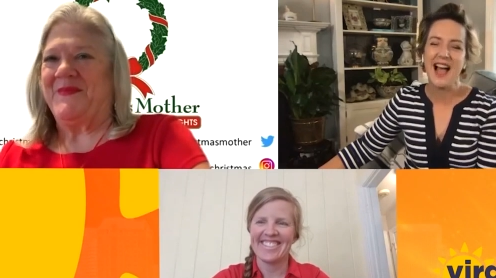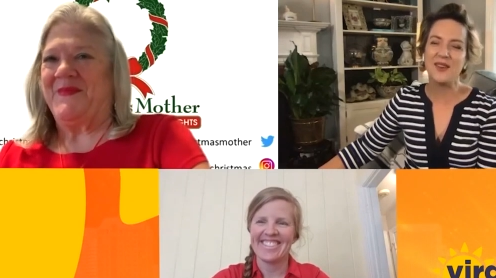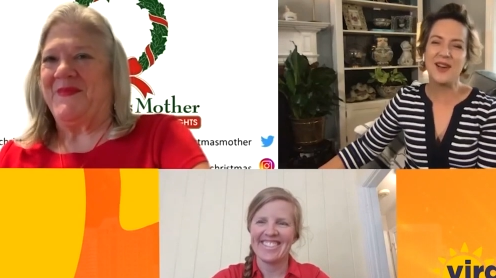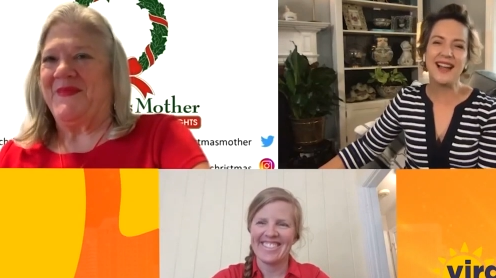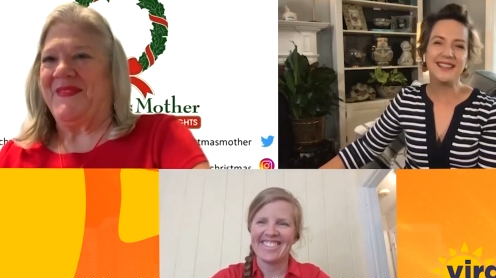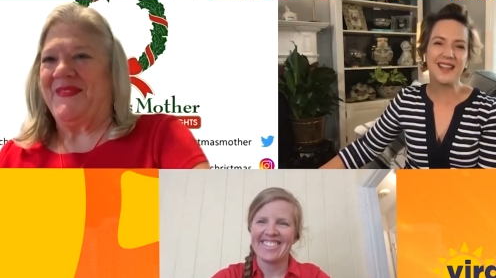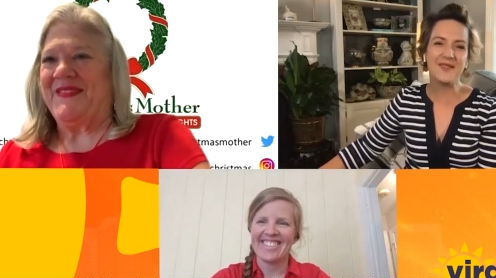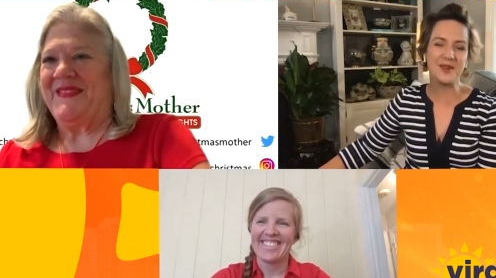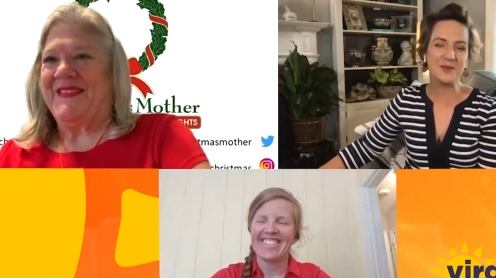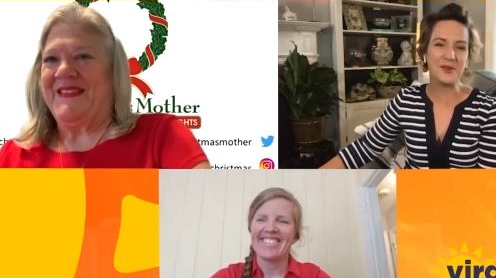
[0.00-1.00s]
Speaker 1: well, I love
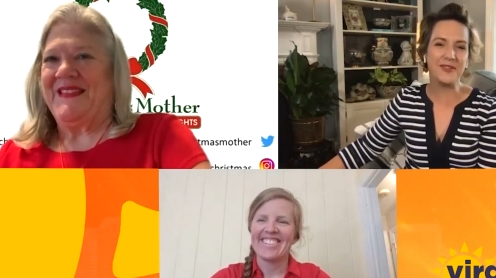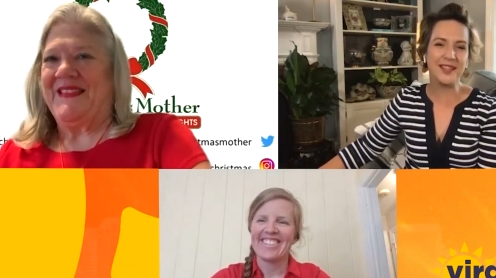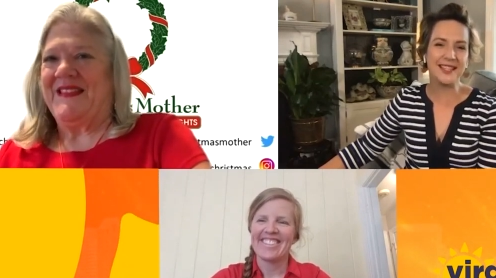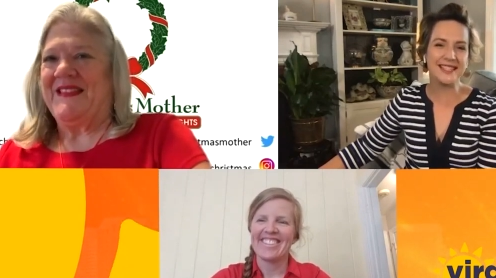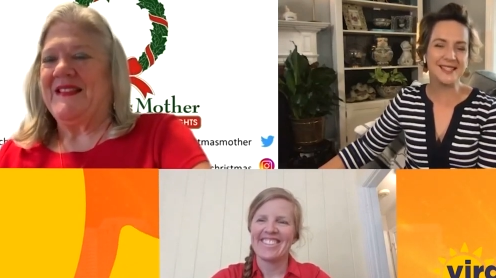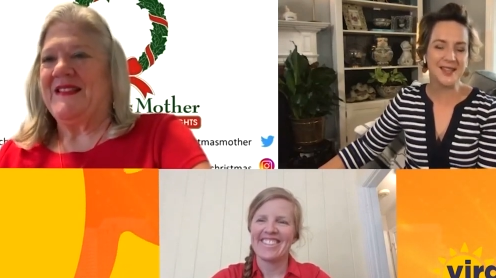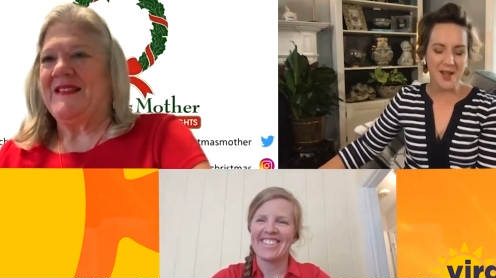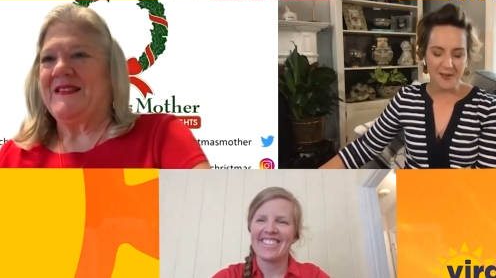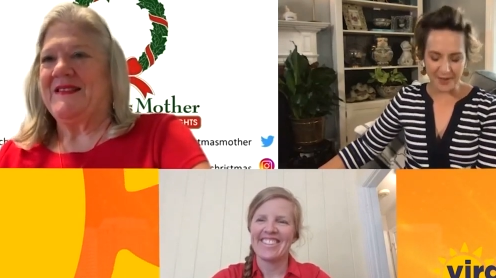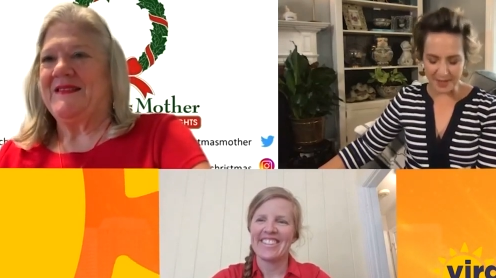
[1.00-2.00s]
it. Well, Phyllis,
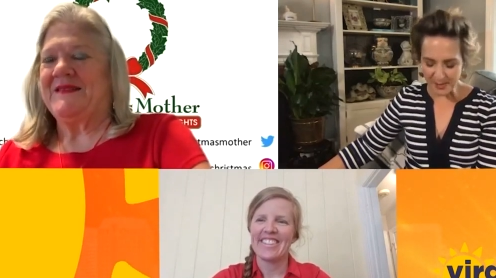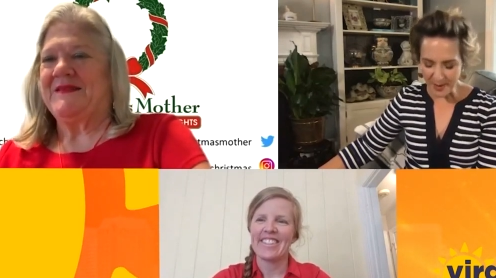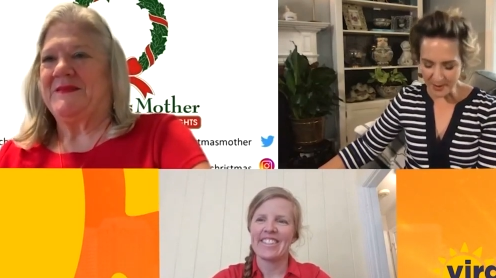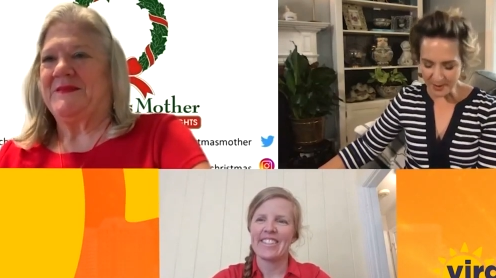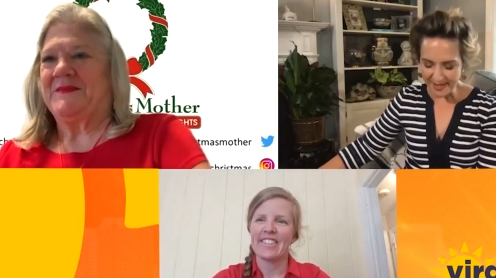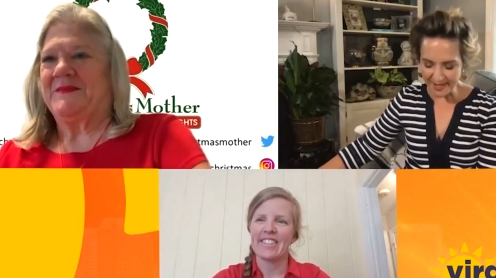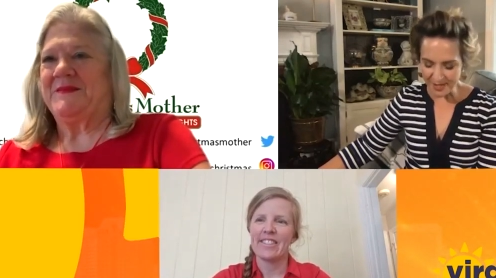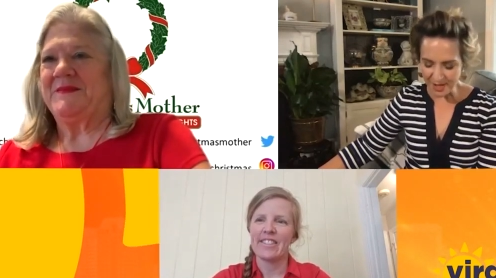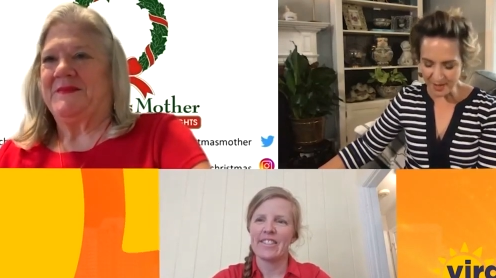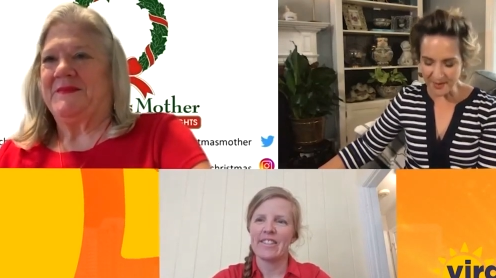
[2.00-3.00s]
Phyllis Potes and Jenny